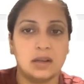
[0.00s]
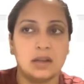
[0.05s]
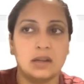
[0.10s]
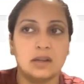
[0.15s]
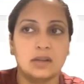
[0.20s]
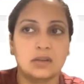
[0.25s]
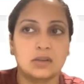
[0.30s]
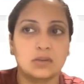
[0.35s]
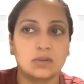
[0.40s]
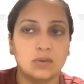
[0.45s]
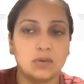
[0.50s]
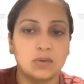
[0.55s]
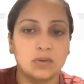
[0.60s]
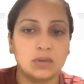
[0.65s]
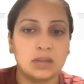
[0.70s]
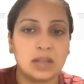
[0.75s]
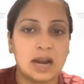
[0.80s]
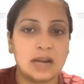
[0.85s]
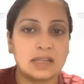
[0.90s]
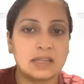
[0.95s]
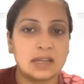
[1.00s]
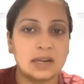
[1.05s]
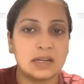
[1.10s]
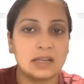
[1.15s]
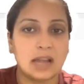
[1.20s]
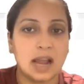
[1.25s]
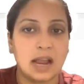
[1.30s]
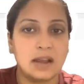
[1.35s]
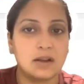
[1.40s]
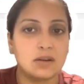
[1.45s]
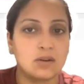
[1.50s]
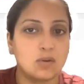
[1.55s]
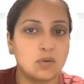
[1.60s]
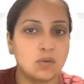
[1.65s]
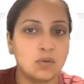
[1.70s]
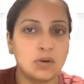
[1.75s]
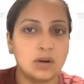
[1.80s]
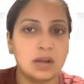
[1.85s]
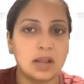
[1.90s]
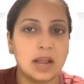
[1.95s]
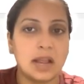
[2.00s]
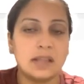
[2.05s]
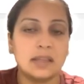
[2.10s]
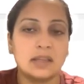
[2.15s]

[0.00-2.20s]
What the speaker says: So that's the entire code and